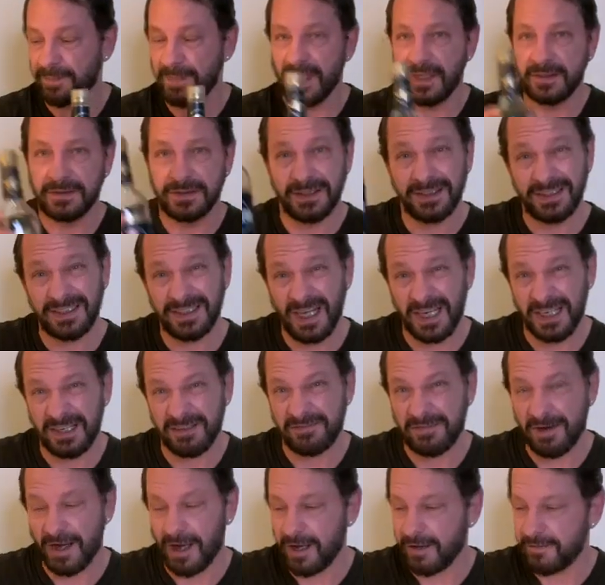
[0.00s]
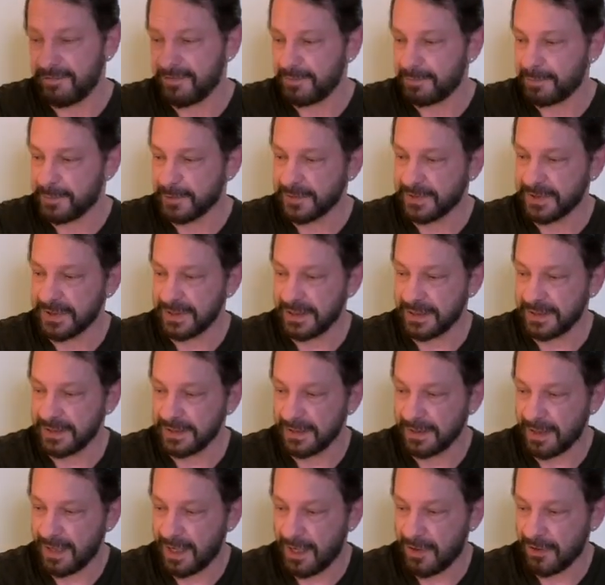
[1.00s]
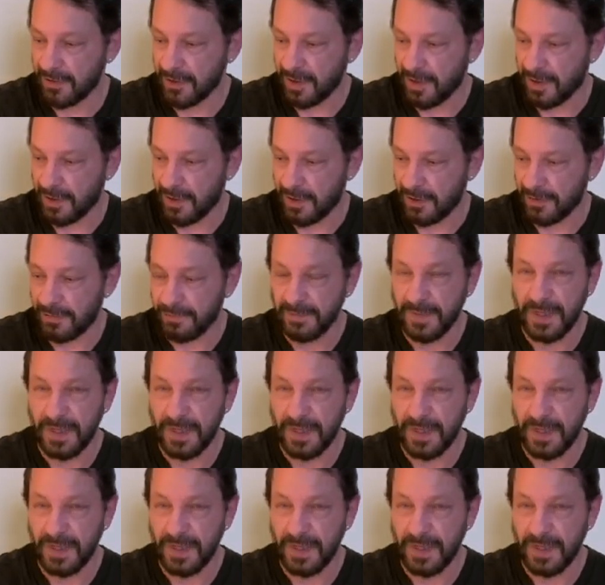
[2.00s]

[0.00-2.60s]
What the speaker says: So this is 95% alcohol,